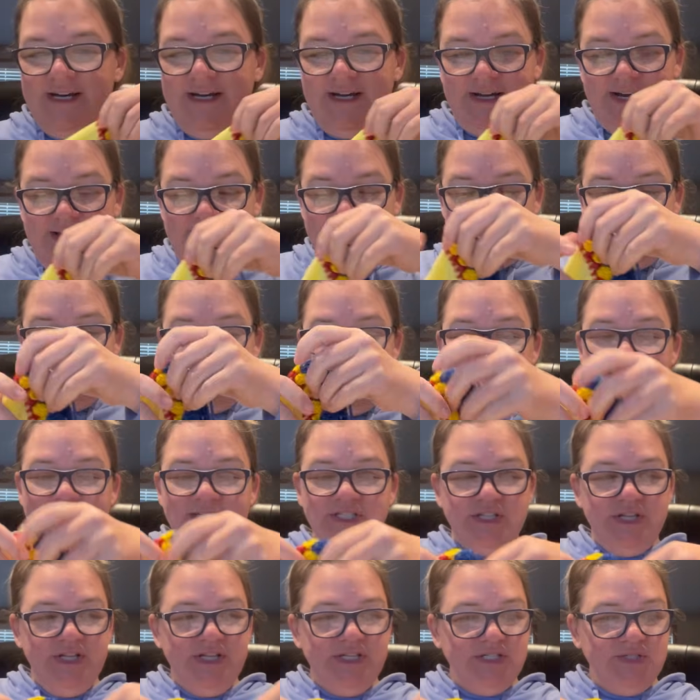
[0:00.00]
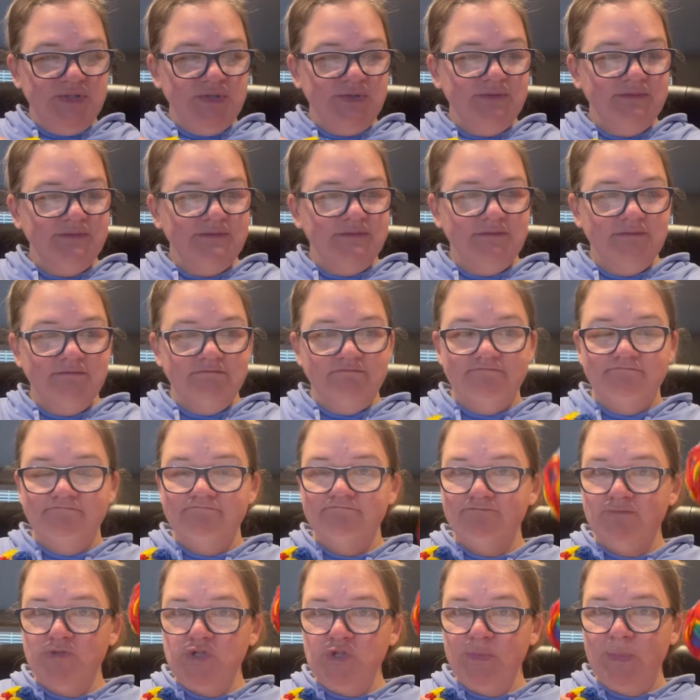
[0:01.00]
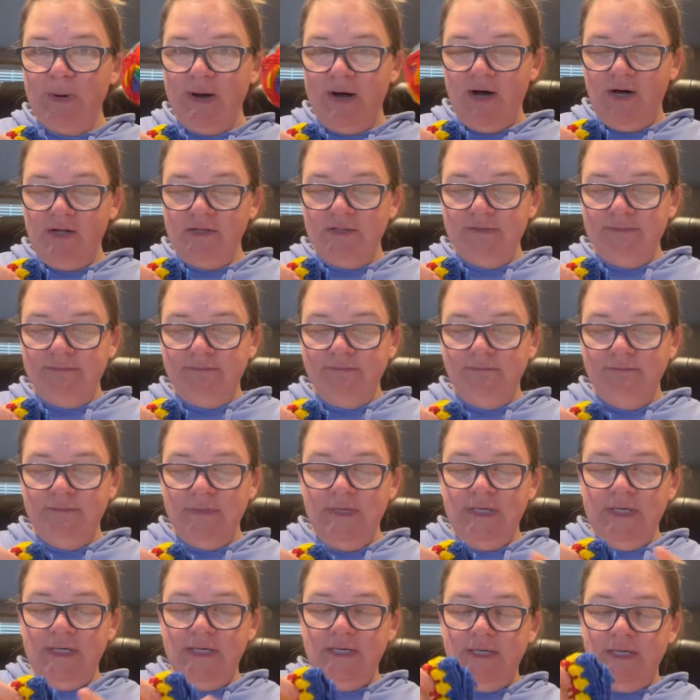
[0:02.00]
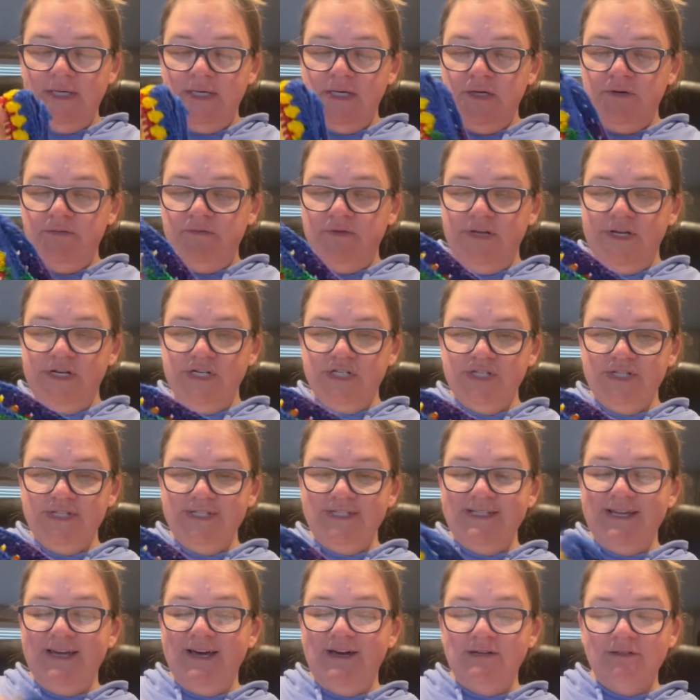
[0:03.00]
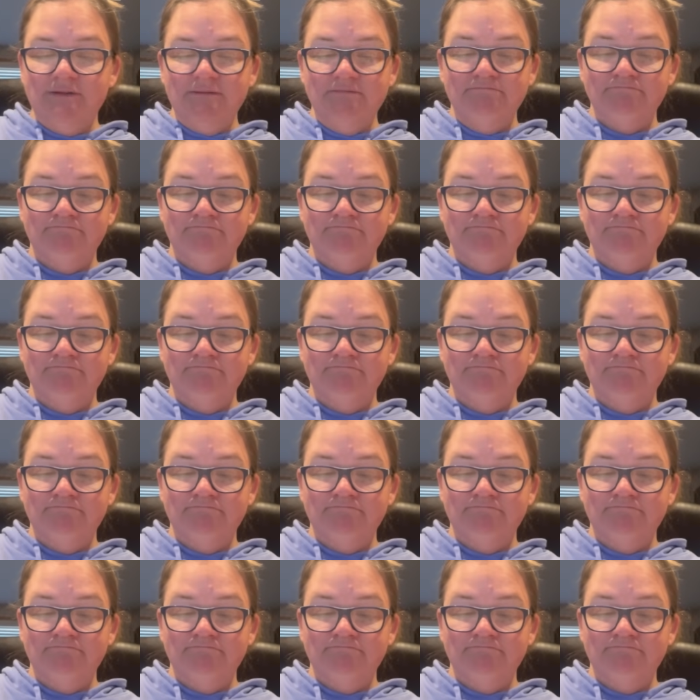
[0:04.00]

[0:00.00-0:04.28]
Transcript: you're gonna attach this new ball, finish this out,